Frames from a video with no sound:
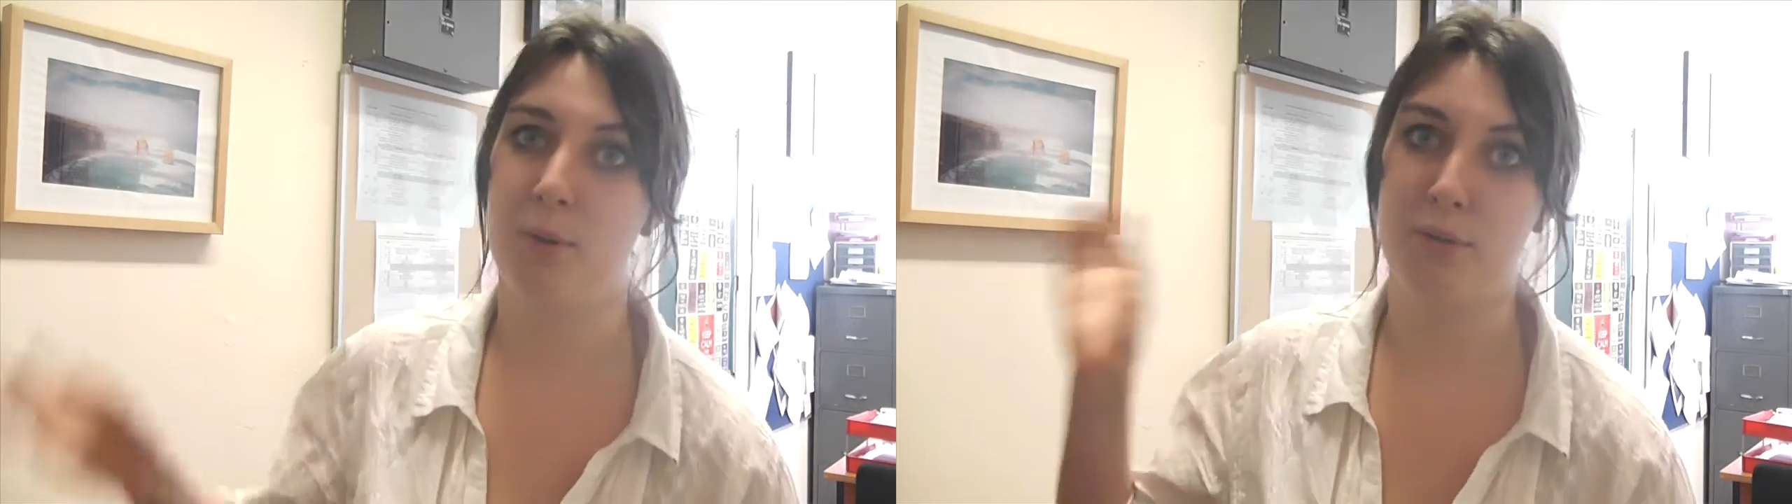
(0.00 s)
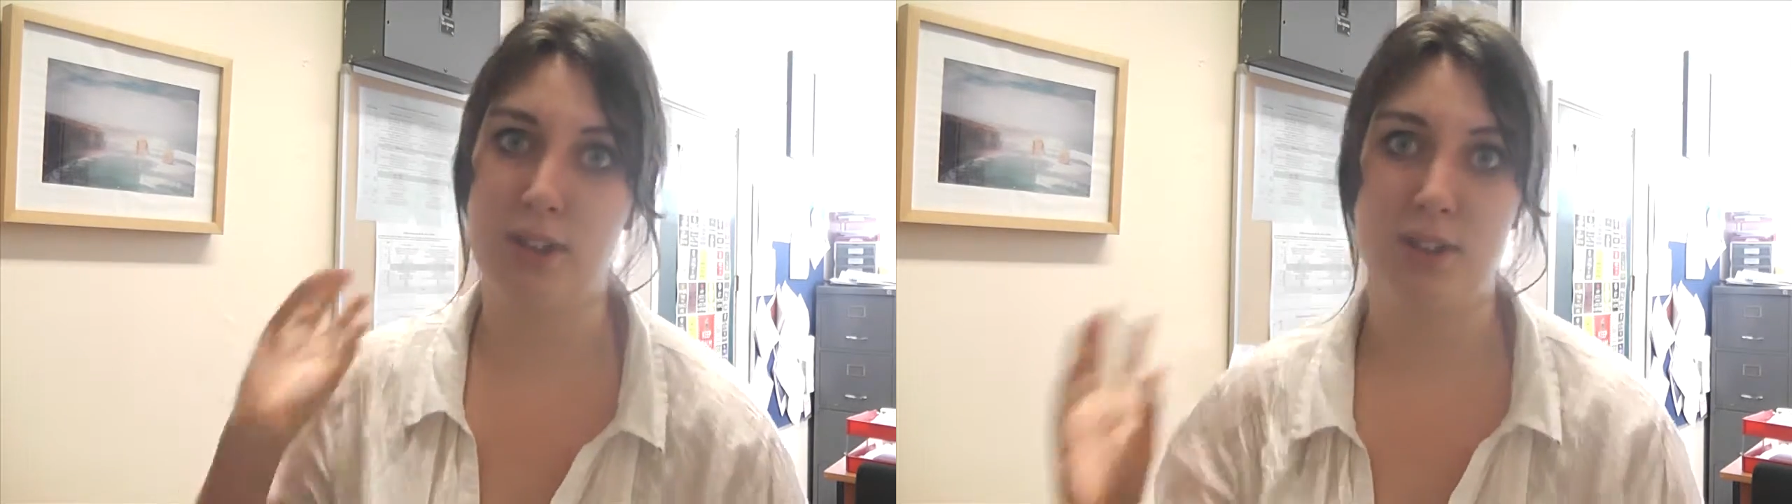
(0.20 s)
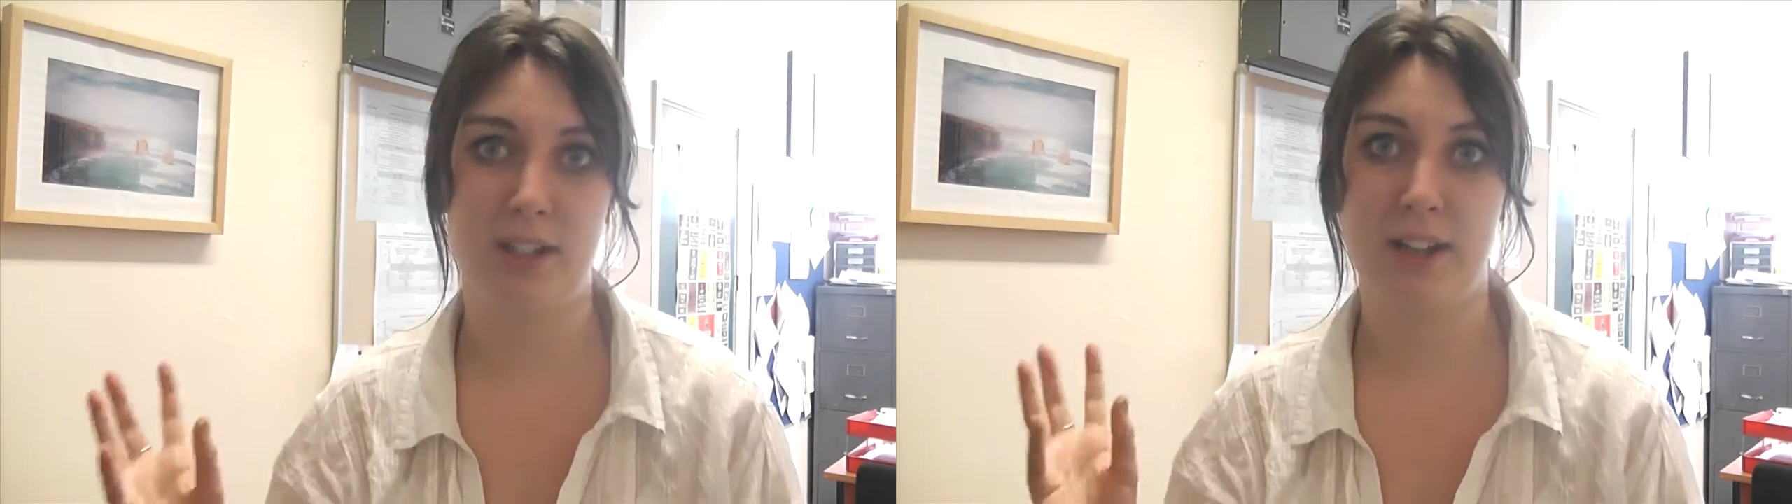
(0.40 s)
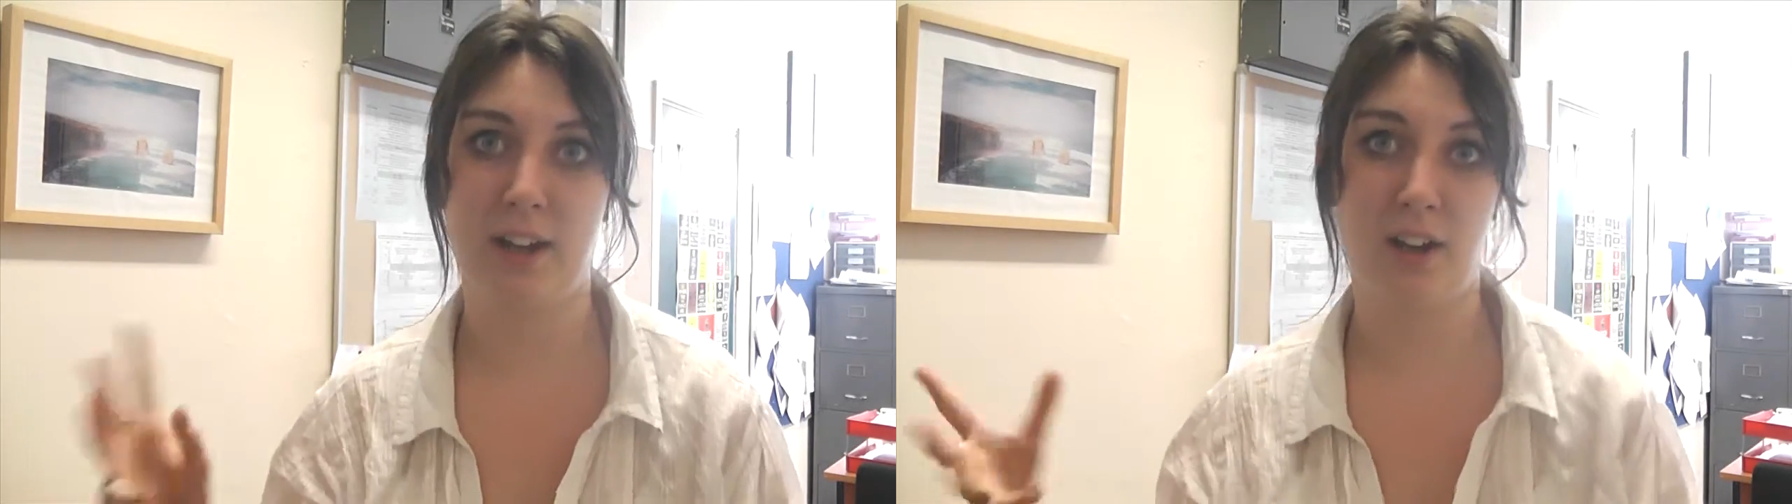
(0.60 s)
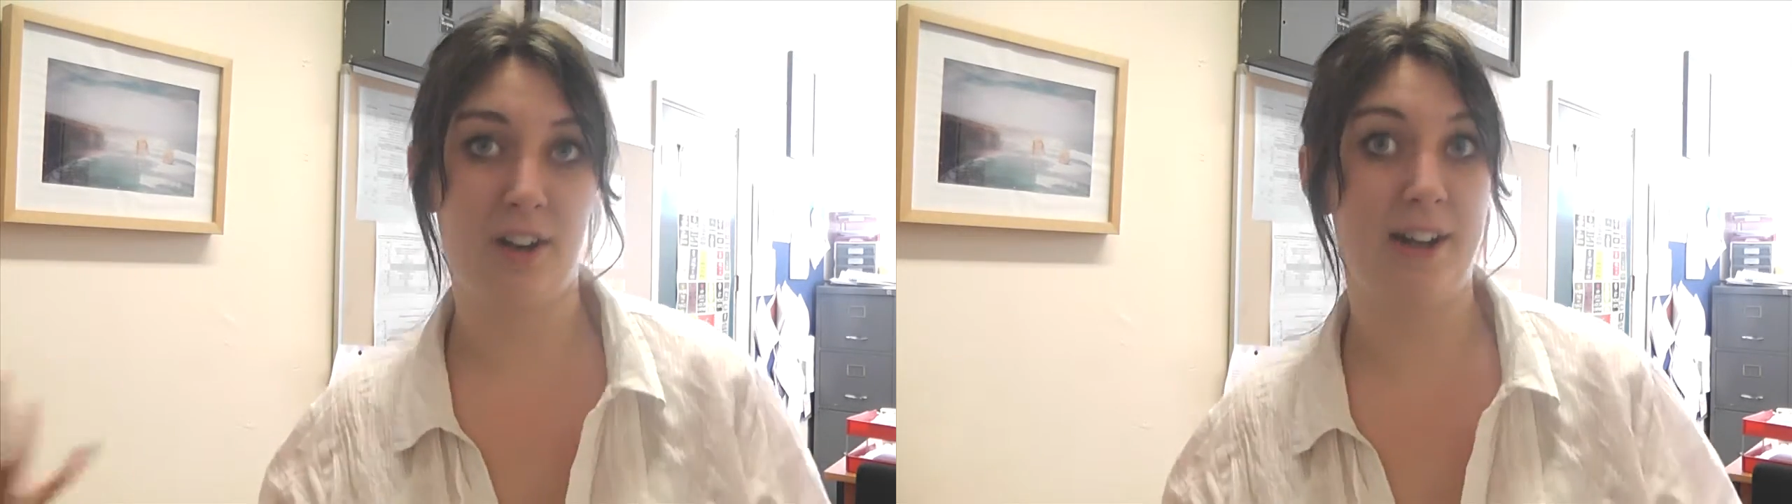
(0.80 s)
but obviously I
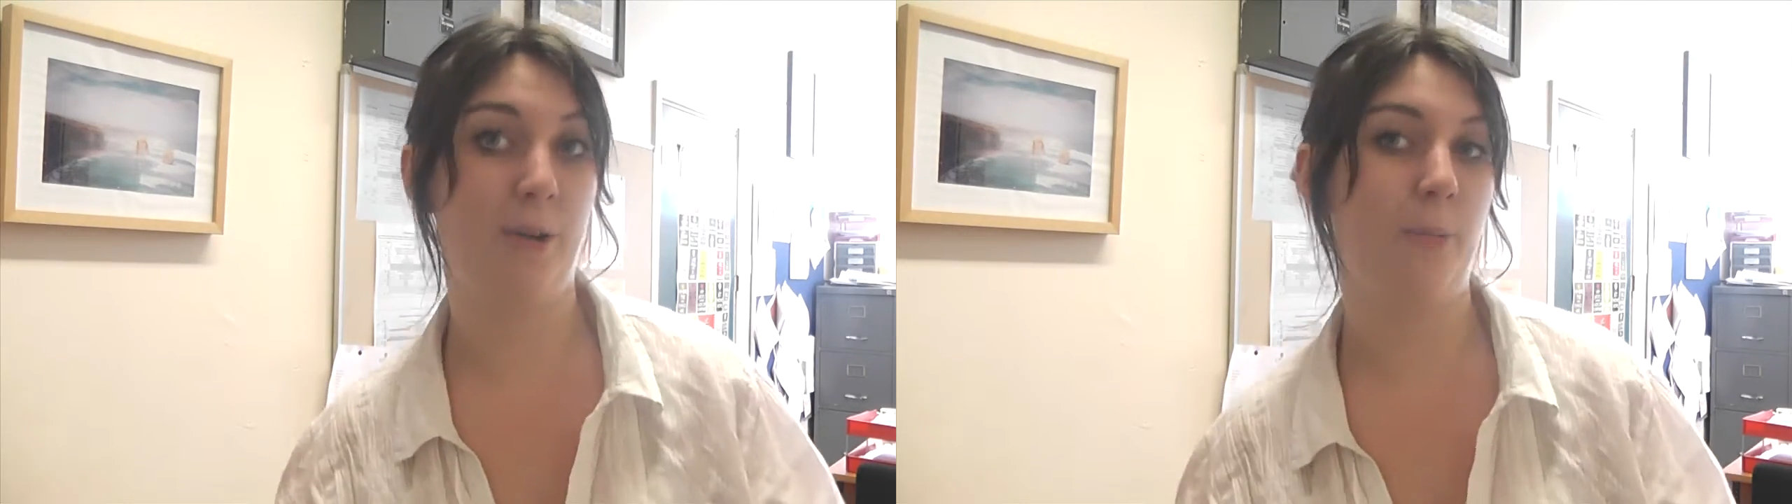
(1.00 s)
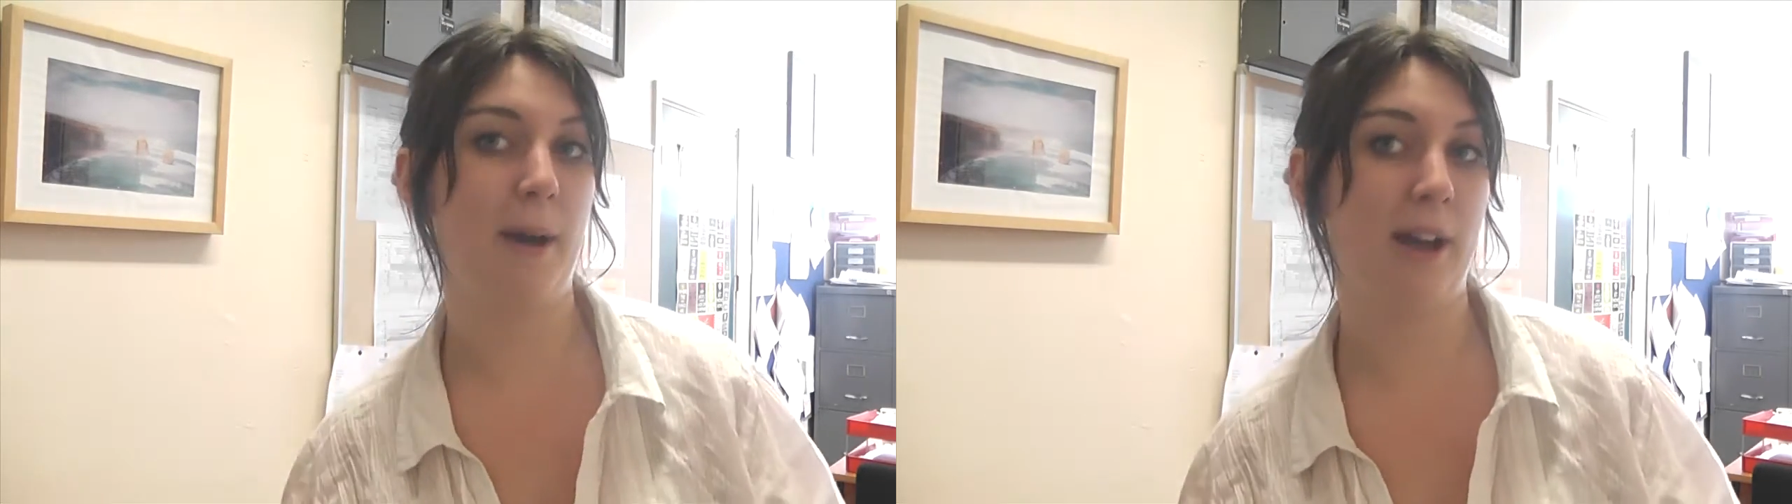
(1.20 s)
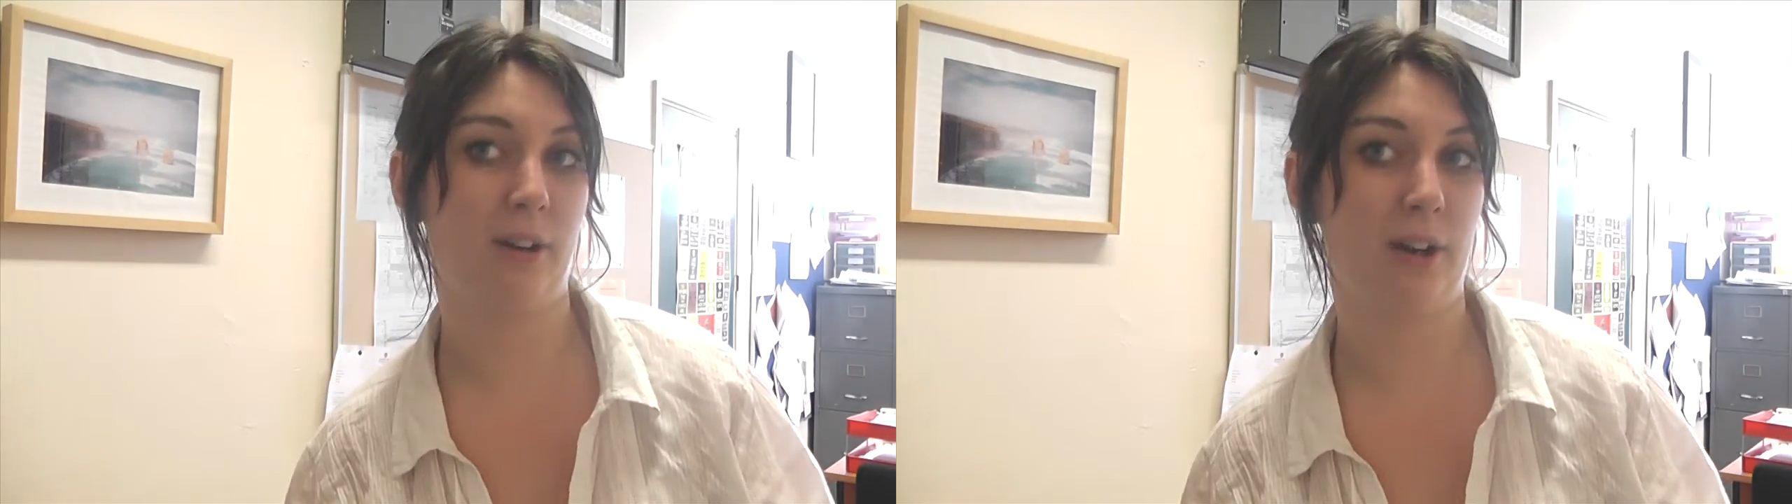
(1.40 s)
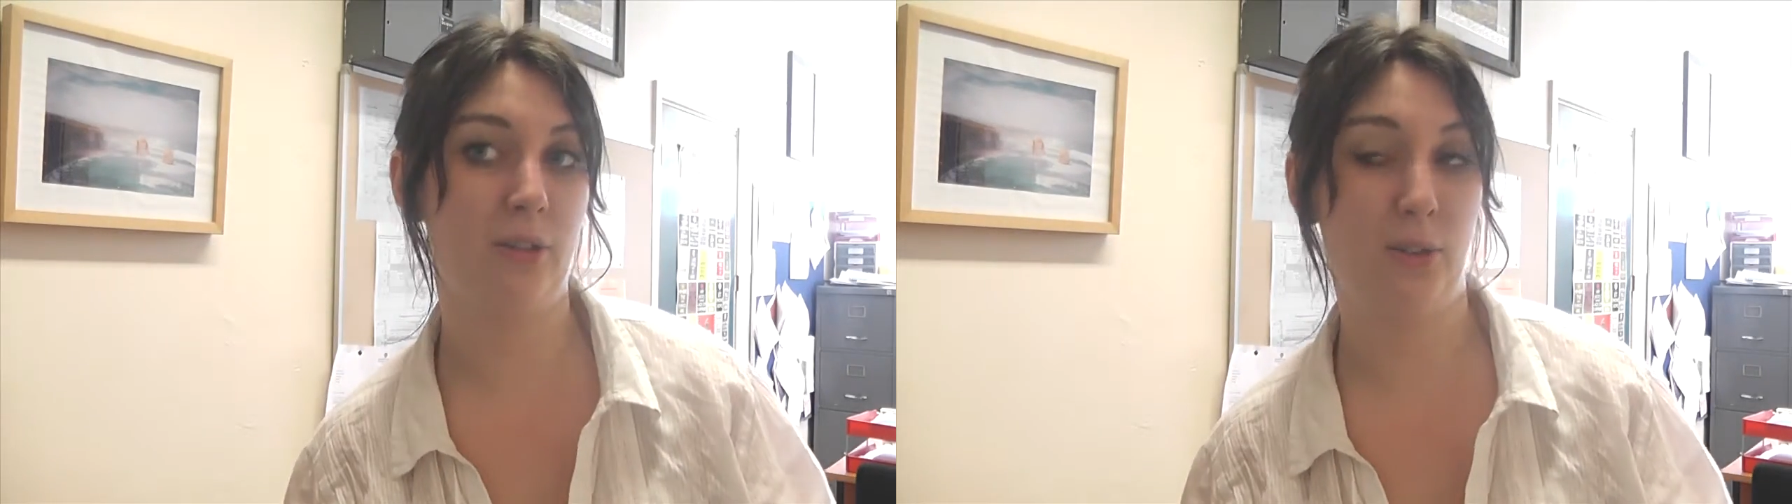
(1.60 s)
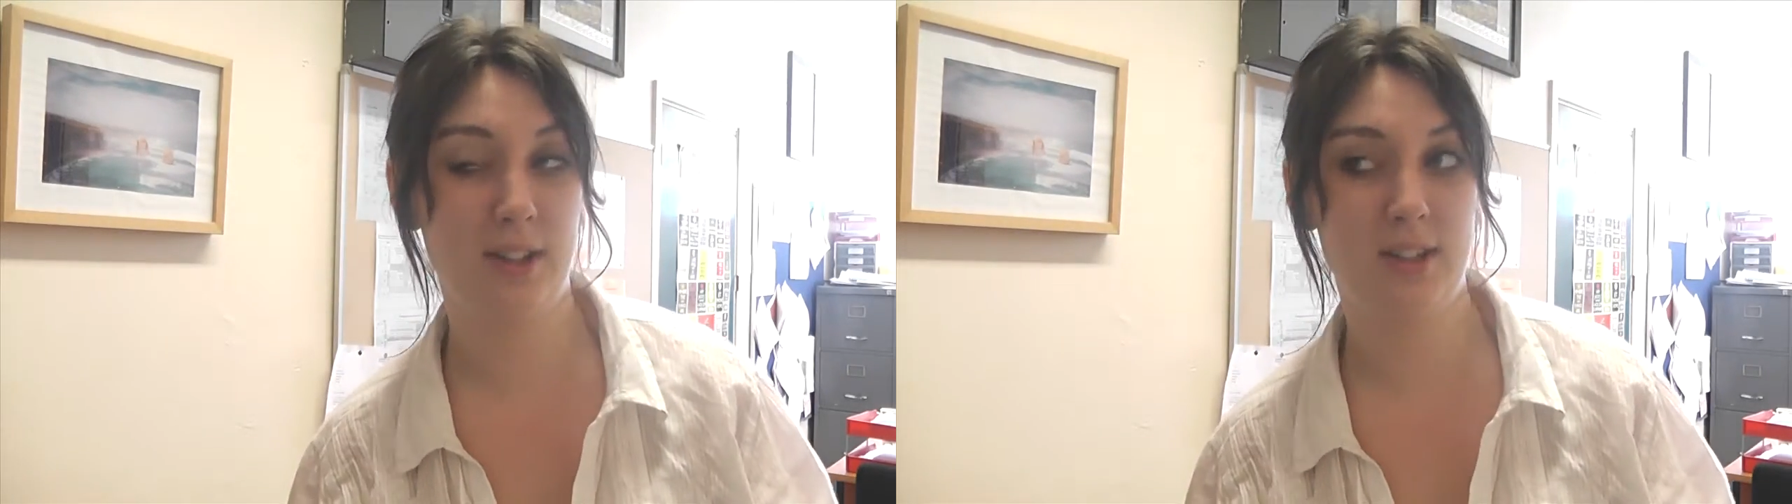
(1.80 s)
can't help
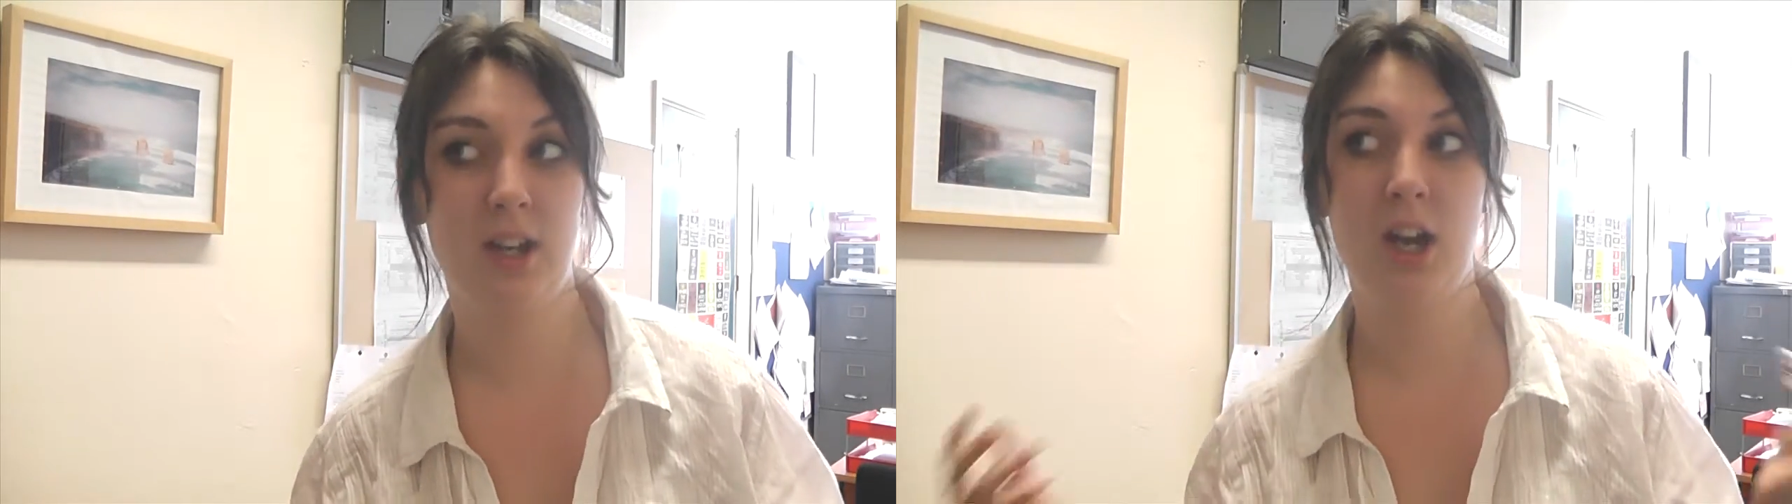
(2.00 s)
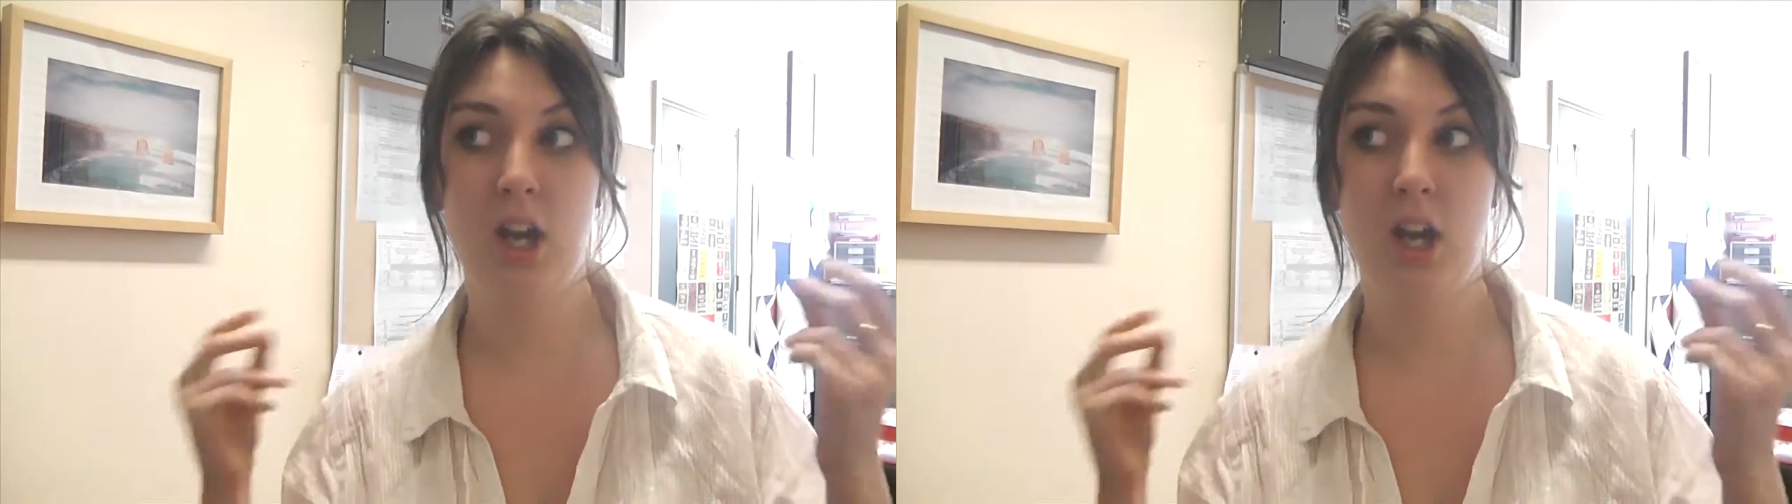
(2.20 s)
background noise.